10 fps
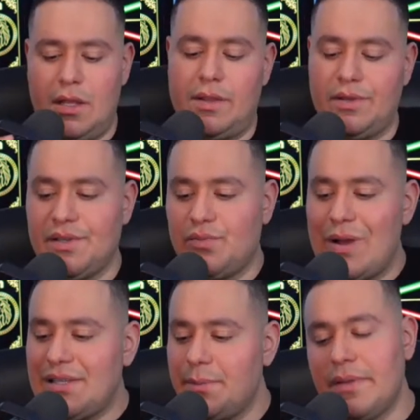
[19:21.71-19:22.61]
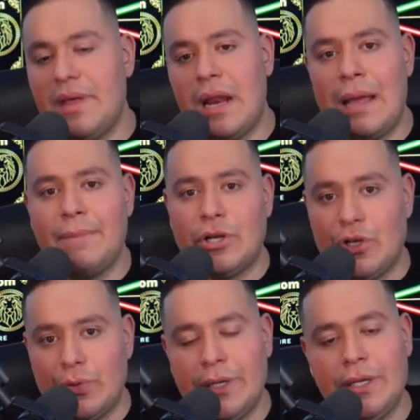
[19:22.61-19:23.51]
there's this recipe that I've been
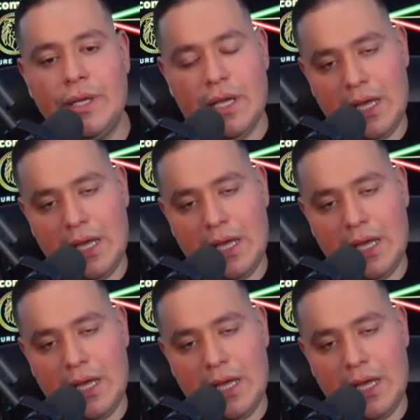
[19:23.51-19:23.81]
doing.